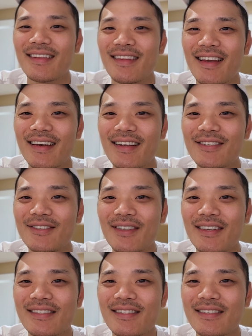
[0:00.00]
Then I'll do
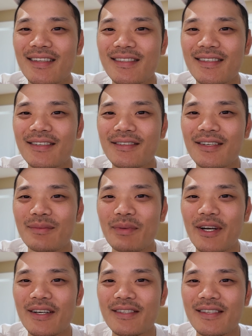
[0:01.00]
a statistical
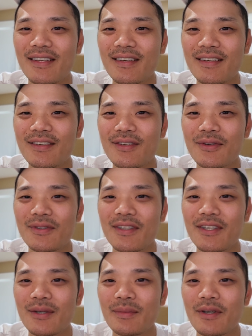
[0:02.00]
comparison to
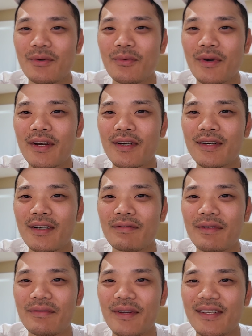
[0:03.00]
determine a winner of
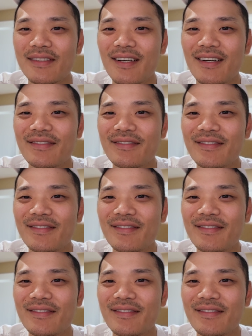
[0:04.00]
the face-off.